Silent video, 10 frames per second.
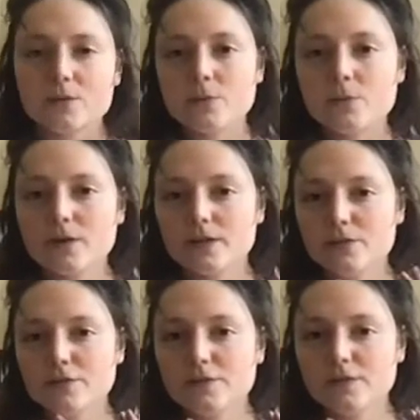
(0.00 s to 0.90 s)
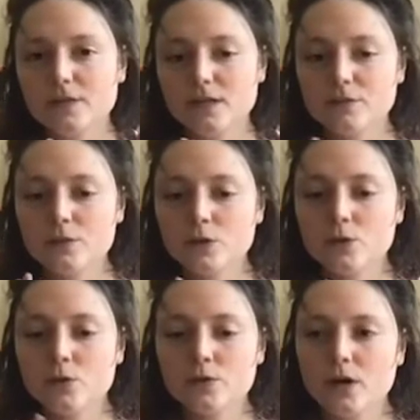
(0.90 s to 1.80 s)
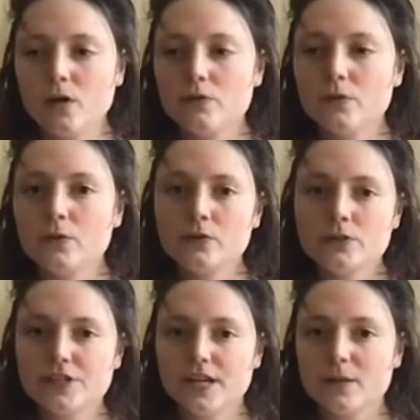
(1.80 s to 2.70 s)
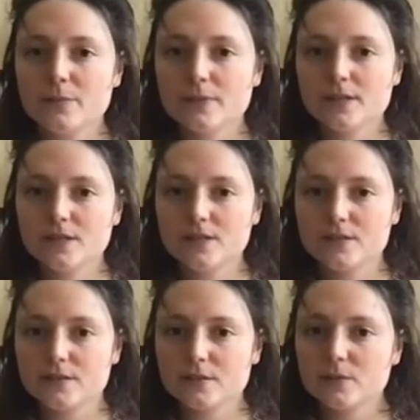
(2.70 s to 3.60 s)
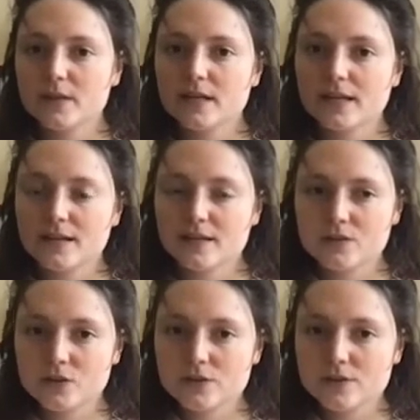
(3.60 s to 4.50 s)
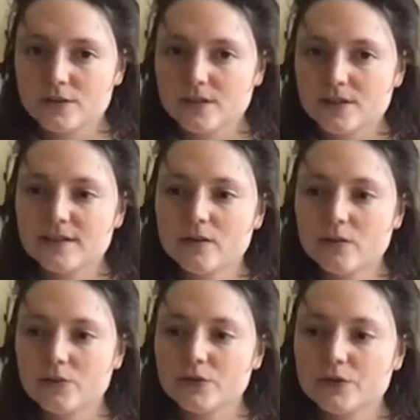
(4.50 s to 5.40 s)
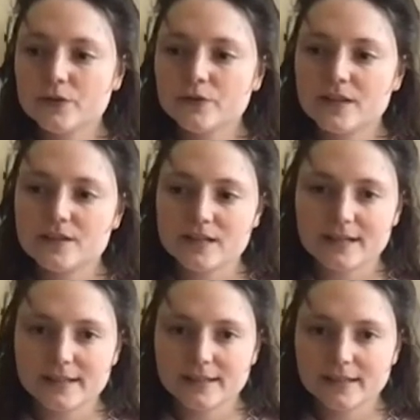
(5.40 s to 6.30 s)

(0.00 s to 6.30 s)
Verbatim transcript: Well, if if the oval shape is big and it's just a detail on the surface, like